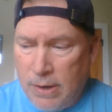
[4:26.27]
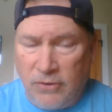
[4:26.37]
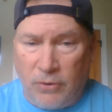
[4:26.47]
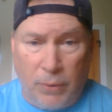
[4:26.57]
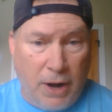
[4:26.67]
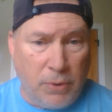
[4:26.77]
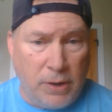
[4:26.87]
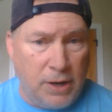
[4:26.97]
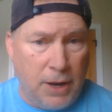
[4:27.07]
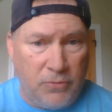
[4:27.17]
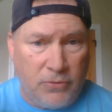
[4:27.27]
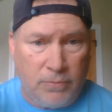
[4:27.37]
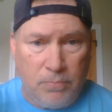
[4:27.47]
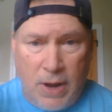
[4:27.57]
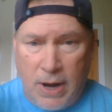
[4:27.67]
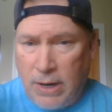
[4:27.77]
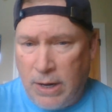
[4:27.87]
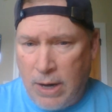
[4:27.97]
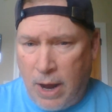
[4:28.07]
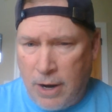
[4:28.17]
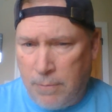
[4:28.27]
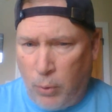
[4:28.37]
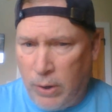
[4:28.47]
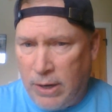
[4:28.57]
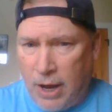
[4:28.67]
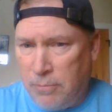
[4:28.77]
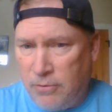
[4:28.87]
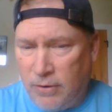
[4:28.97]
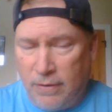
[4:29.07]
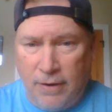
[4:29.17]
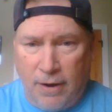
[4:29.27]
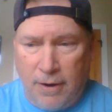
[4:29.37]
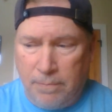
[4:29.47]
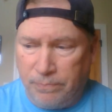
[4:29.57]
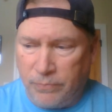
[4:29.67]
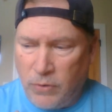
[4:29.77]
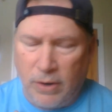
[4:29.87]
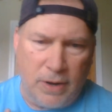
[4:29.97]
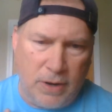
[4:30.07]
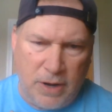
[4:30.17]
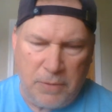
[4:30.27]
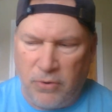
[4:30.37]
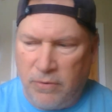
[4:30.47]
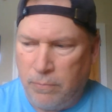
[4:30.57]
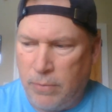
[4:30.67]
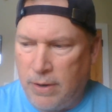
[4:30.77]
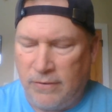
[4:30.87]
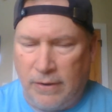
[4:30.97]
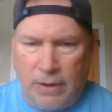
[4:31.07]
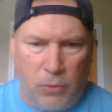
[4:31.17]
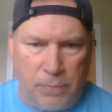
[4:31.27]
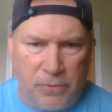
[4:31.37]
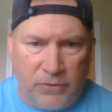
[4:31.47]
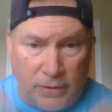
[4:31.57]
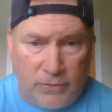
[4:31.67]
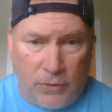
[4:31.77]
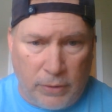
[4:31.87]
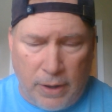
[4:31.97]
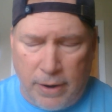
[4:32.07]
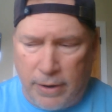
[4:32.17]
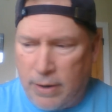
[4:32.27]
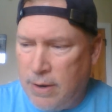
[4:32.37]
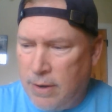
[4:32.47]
So when I run games, 99.9% of the time, oh, 99, I say that 1% is online.